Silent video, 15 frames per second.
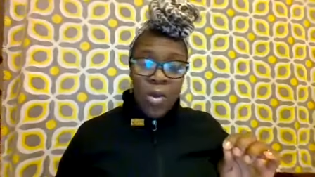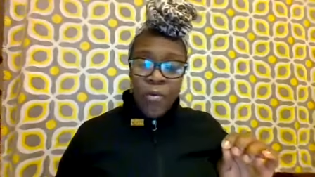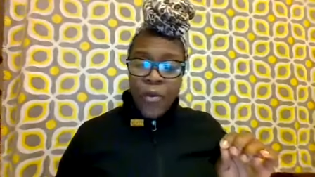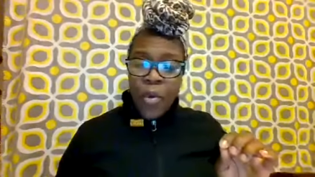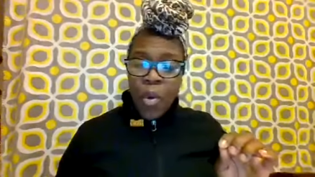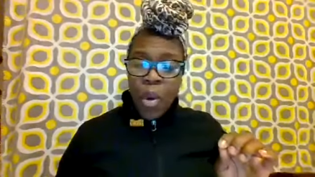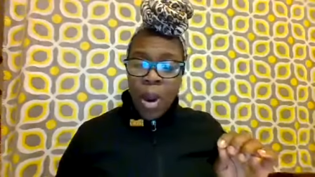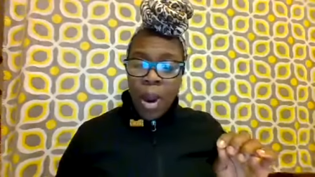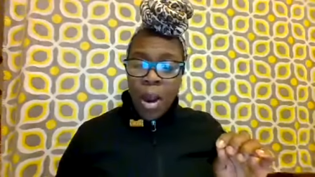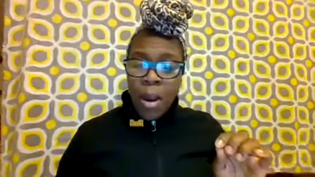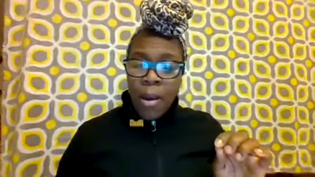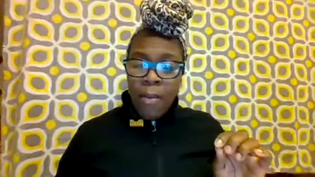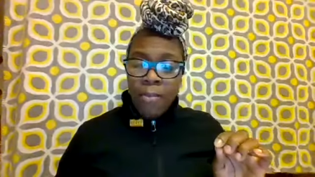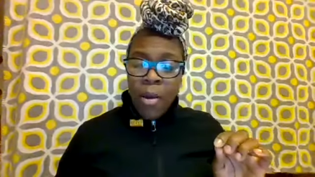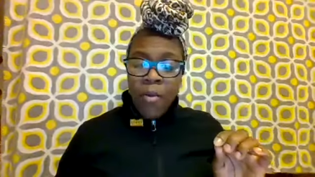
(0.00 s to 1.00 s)
for
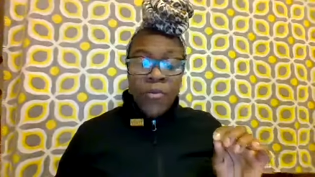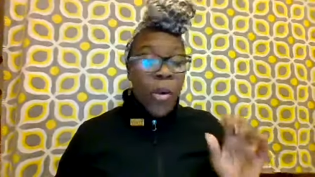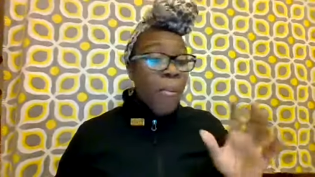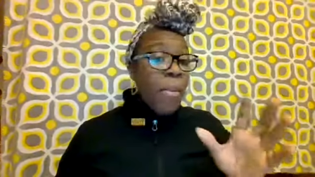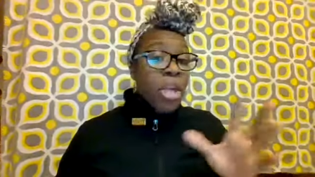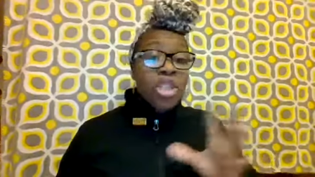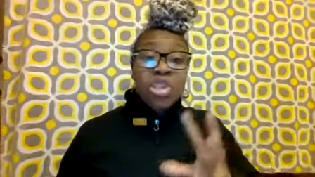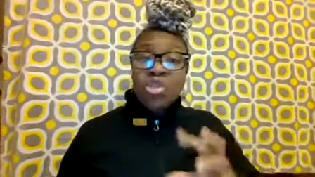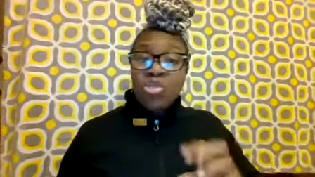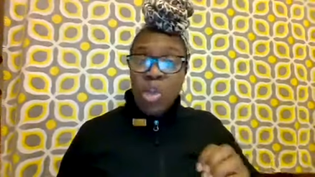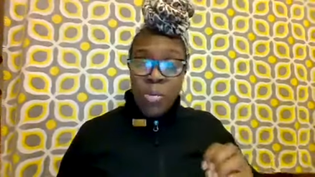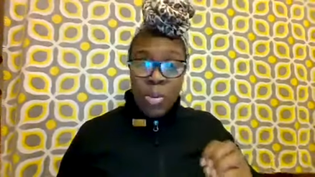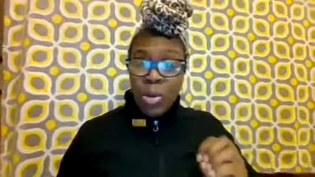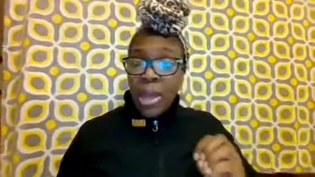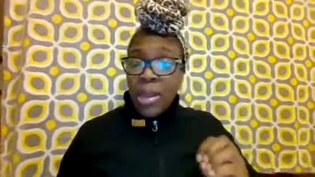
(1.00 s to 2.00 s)
um for much
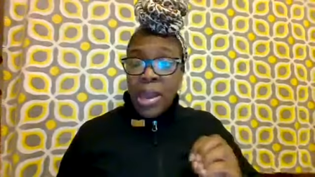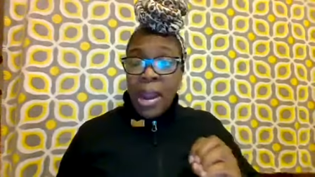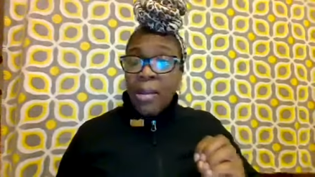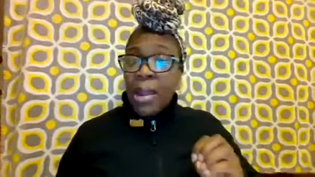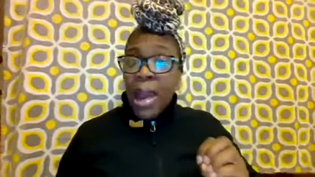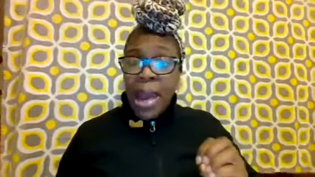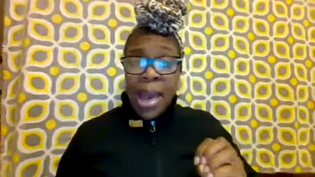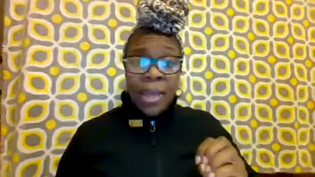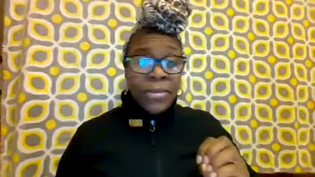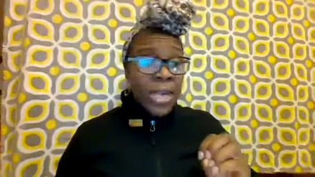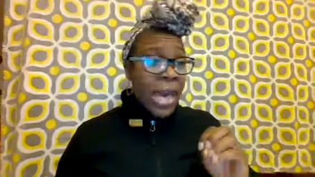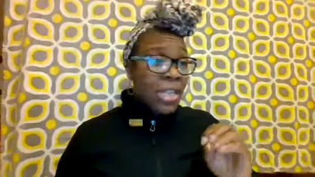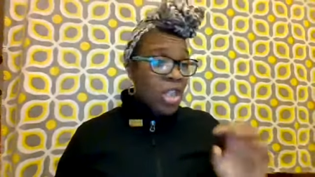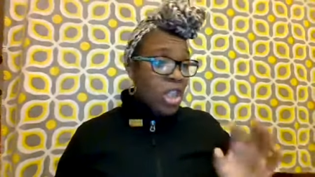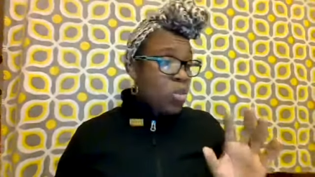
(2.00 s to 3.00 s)
trouble in our lives.
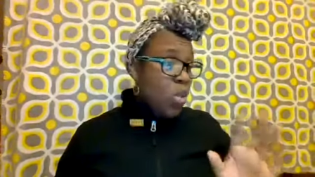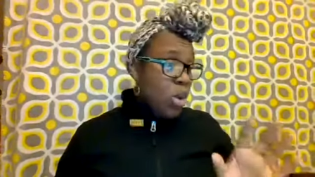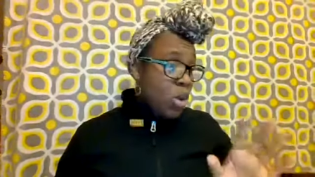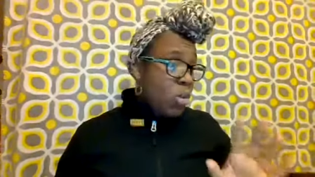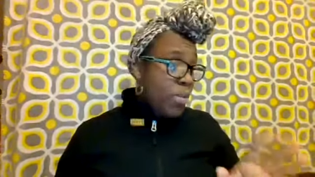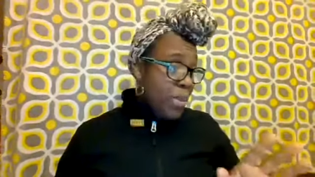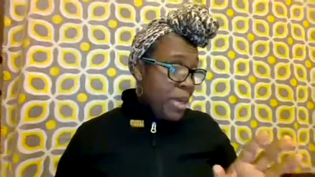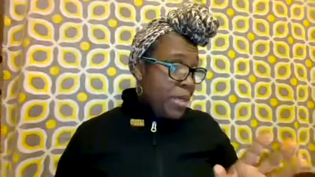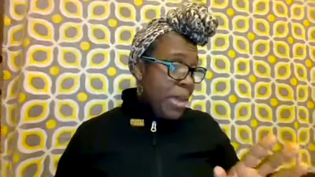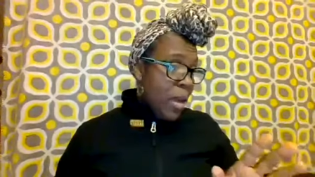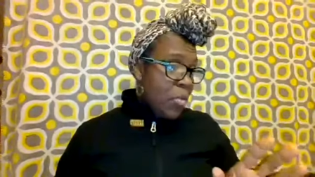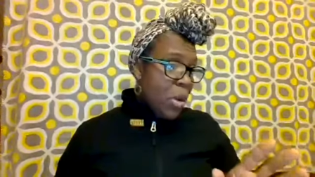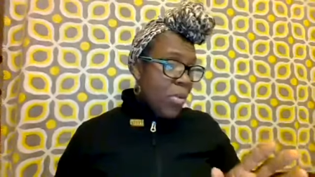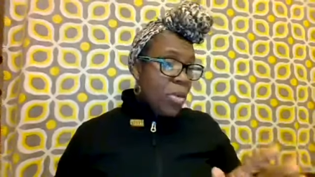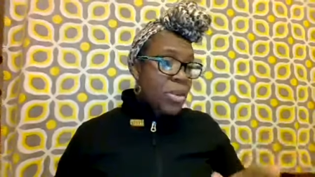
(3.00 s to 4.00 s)
I just want to repeat
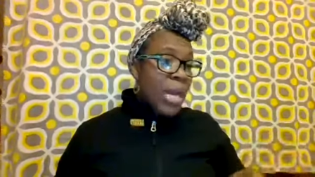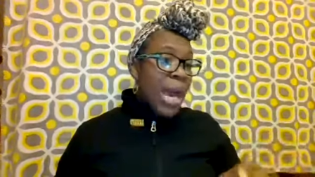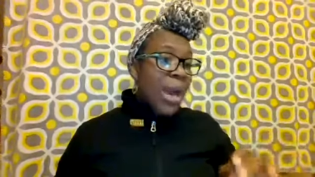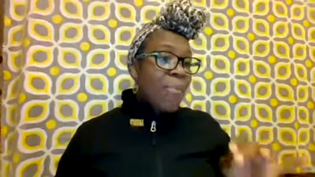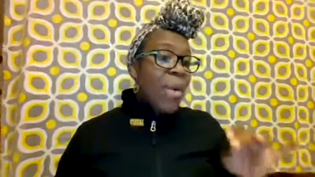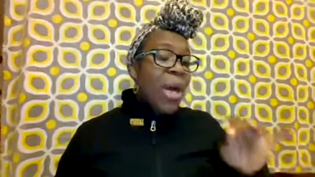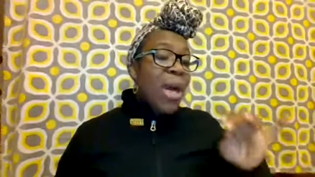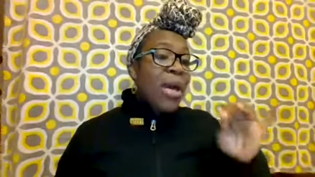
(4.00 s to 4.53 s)
that one more time.